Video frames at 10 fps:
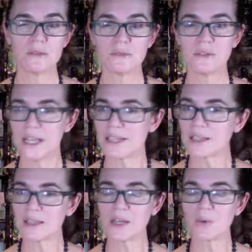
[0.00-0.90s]
days, I
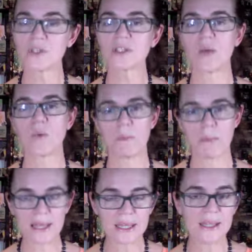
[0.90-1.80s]
think it was, I went
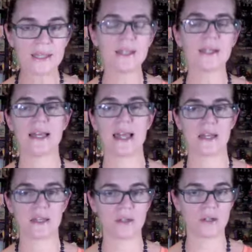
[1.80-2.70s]
back in and I
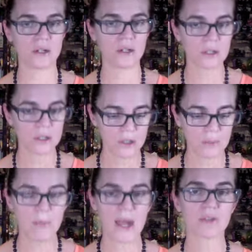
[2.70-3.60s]
added the
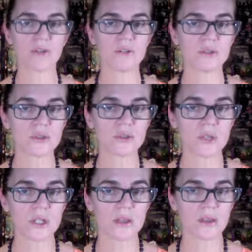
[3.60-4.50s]
background to
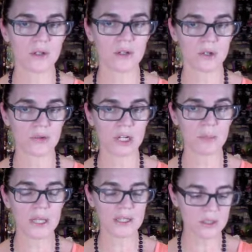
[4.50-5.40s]
it, the acrylic
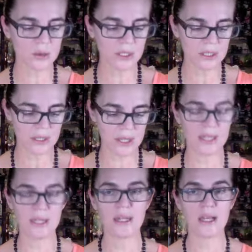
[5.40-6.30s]
paint to it,
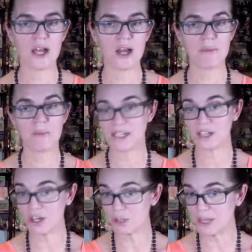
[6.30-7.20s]
and my
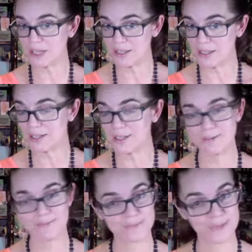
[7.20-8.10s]
daughter Beatriz,
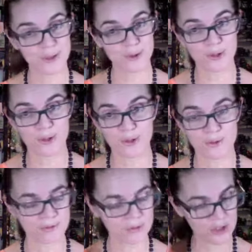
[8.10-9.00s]
you all know,
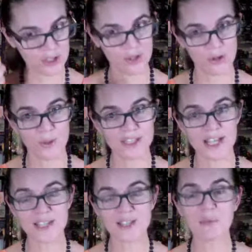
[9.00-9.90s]
she always
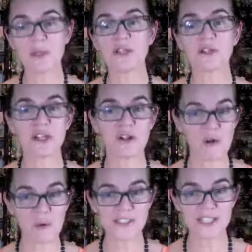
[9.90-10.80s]
has an opinion and
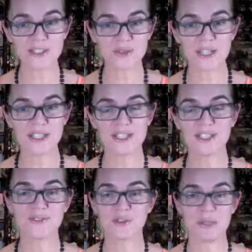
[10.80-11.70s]
always has new
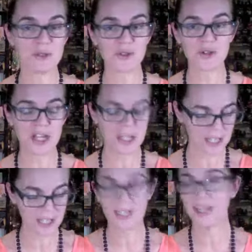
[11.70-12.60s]
ideas for me to try,
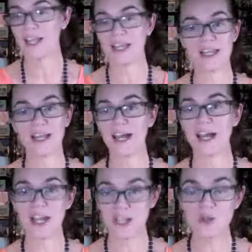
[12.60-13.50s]
and
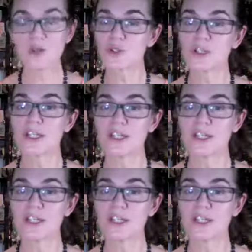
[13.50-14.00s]
I usually